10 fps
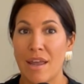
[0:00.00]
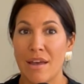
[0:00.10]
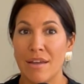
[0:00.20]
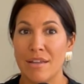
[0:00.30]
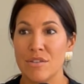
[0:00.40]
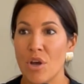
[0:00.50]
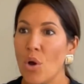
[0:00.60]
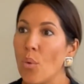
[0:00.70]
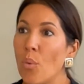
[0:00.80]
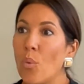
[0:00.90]
and
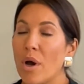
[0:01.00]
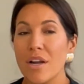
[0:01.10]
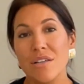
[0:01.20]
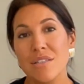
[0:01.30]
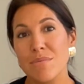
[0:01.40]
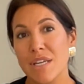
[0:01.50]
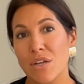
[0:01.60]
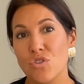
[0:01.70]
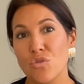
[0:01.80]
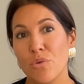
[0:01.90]
what are some
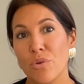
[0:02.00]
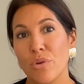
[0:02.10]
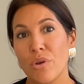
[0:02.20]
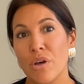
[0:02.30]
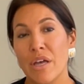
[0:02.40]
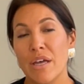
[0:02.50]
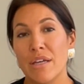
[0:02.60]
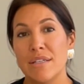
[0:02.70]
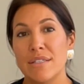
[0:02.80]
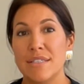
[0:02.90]
tangible
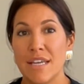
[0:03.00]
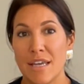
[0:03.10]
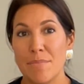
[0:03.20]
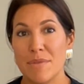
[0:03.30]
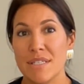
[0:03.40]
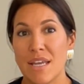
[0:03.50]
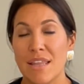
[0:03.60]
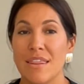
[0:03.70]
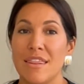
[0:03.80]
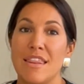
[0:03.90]
tips
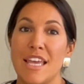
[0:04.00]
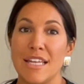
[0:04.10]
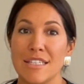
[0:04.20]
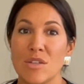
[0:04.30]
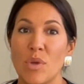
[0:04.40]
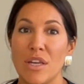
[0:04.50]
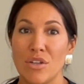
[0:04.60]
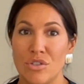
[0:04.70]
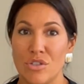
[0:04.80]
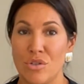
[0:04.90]
and things we
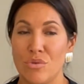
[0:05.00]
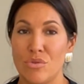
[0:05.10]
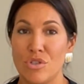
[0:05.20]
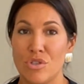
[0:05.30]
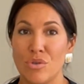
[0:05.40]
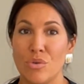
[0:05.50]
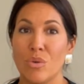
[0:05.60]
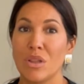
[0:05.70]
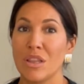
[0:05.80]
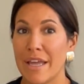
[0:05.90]
can do to
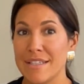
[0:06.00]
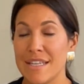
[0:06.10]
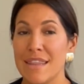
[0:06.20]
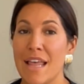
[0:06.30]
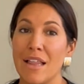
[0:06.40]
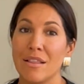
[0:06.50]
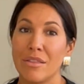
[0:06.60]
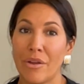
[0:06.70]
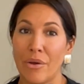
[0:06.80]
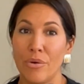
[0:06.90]
lessen that
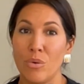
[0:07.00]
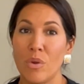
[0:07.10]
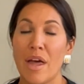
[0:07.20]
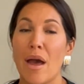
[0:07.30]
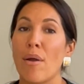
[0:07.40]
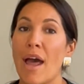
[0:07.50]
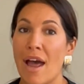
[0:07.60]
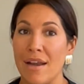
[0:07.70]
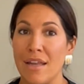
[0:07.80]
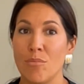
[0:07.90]
load without
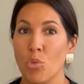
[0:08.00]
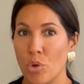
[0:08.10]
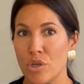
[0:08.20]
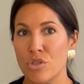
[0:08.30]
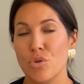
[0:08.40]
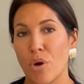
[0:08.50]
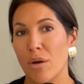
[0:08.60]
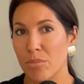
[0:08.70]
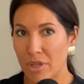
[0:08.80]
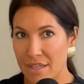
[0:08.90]
adding more to
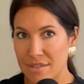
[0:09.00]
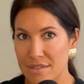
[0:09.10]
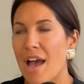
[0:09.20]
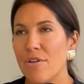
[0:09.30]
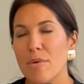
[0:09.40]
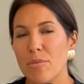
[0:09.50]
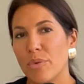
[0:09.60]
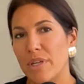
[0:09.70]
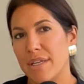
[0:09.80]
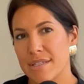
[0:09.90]
our plates. I remember
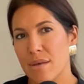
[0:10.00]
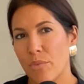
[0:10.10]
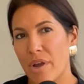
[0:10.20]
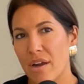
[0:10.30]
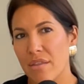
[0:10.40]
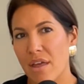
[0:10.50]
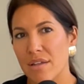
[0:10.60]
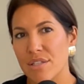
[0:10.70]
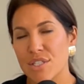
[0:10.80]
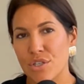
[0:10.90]
reading somewhere
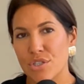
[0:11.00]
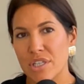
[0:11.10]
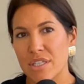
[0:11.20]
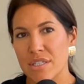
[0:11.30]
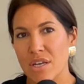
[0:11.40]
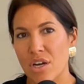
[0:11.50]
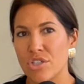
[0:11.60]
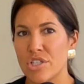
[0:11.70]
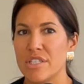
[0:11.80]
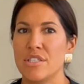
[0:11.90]
that surgeons are
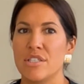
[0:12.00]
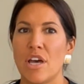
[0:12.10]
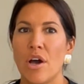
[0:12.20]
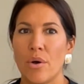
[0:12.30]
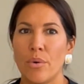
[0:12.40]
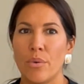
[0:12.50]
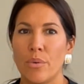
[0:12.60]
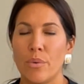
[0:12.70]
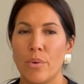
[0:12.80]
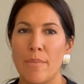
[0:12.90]
just
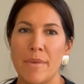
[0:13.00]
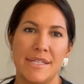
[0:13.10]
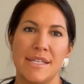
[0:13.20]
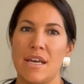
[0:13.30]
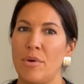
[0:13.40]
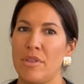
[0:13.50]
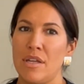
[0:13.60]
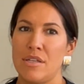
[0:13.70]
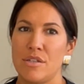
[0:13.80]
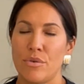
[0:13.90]
so amazing at what
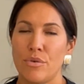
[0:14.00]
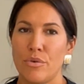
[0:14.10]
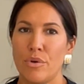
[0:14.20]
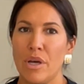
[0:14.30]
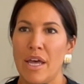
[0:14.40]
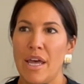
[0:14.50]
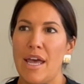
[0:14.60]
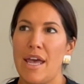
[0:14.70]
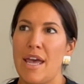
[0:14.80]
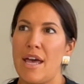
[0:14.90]
they do
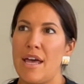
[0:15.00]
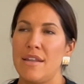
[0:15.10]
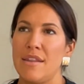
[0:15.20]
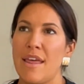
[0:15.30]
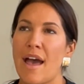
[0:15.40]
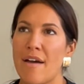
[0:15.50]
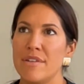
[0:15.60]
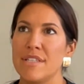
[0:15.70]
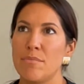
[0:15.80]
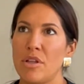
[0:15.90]
and they have
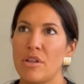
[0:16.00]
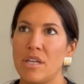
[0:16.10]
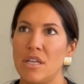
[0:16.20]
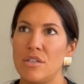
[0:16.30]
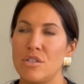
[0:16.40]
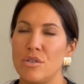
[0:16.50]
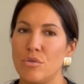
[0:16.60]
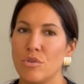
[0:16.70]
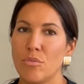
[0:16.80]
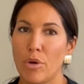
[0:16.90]
this ability
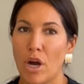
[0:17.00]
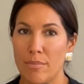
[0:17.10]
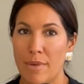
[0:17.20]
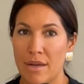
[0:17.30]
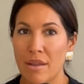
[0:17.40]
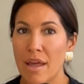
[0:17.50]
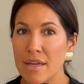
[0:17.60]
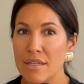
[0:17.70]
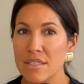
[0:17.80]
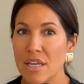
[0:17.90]
to
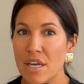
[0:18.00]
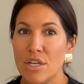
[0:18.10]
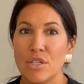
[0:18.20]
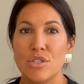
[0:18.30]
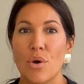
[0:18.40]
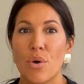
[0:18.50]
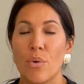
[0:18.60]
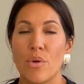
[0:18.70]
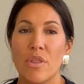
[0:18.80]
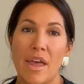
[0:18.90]
compartmentalize.
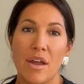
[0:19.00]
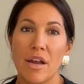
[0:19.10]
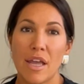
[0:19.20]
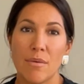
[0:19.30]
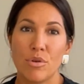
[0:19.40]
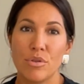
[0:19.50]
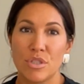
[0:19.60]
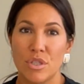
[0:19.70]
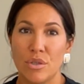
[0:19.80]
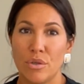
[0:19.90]
So they are able
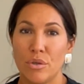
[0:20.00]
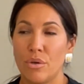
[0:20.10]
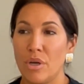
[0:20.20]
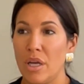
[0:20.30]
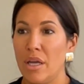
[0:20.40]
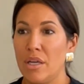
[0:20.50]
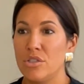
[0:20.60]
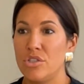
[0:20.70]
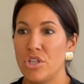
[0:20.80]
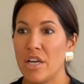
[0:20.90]
to
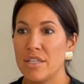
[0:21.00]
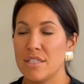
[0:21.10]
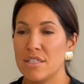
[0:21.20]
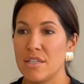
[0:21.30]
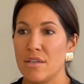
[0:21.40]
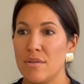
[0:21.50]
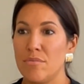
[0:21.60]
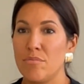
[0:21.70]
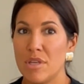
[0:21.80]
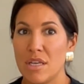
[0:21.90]
just
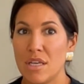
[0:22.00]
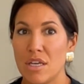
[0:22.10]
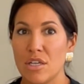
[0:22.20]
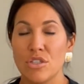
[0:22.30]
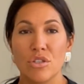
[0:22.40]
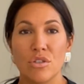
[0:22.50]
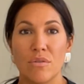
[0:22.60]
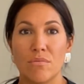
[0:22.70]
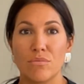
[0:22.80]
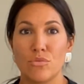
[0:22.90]
be
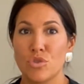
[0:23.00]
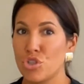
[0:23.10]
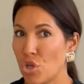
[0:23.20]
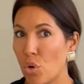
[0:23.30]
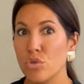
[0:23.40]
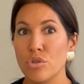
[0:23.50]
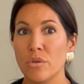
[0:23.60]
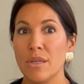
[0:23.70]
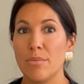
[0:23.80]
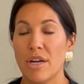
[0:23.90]
so
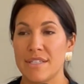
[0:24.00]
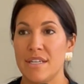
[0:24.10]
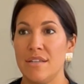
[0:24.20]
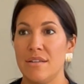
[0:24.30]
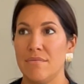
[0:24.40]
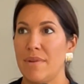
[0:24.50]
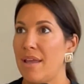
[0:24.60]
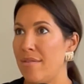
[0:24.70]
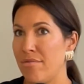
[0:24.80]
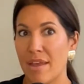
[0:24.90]
truly present,
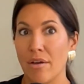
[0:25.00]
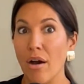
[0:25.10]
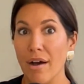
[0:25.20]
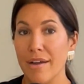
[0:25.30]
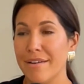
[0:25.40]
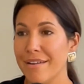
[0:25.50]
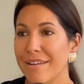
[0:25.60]
and thank God,